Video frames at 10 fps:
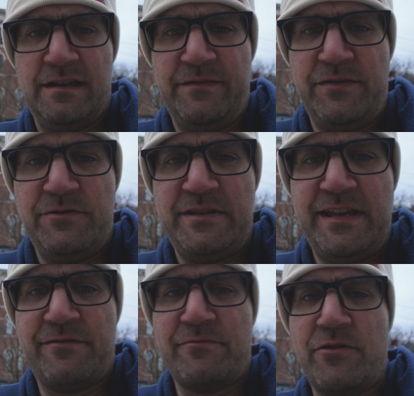If you
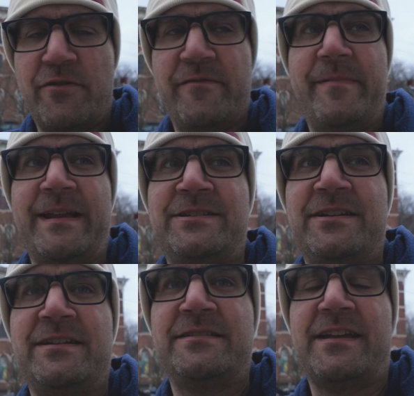see a row of
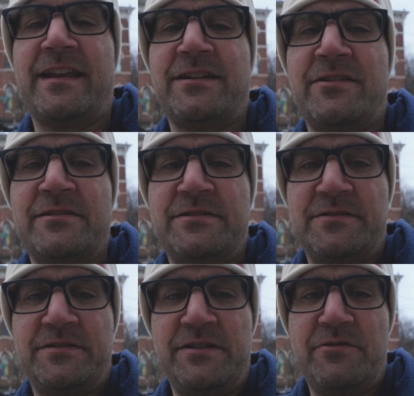benches and
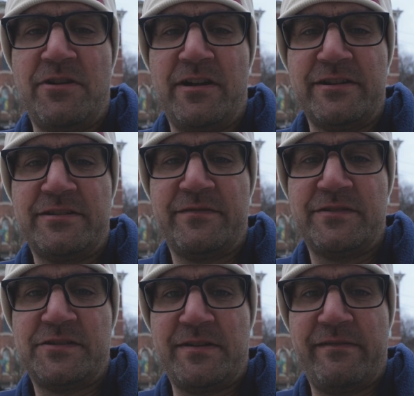you call yourself
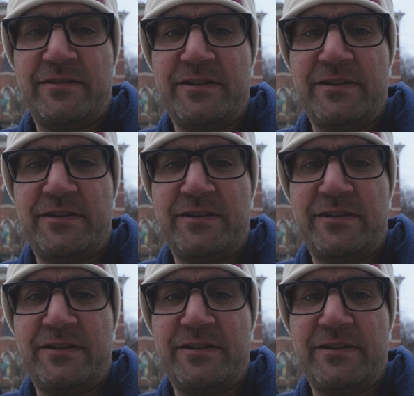a street